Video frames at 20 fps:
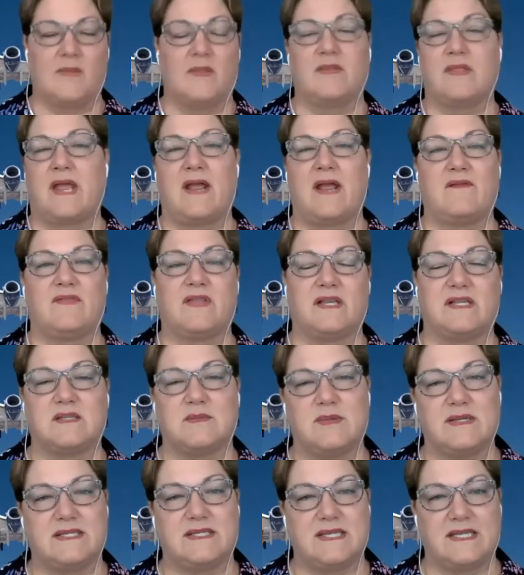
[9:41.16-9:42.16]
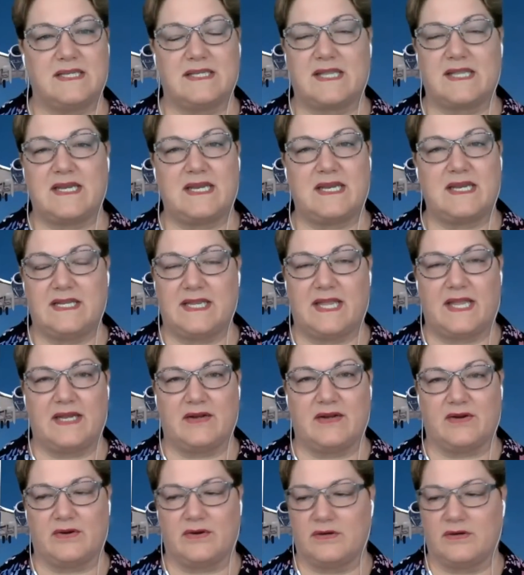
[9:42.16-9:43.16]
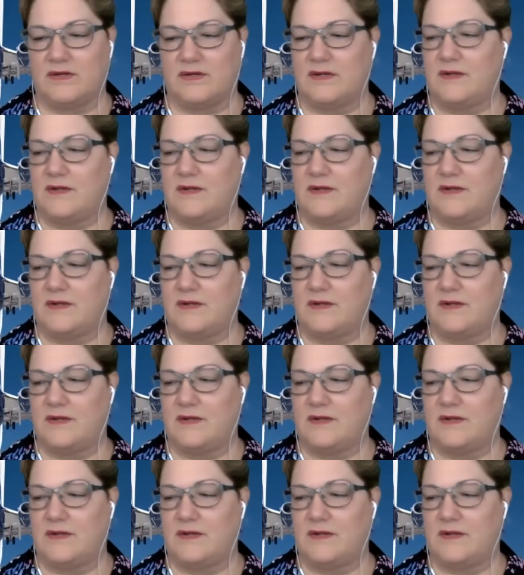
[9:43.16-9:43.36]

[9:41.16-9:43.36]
they have things missing that they need later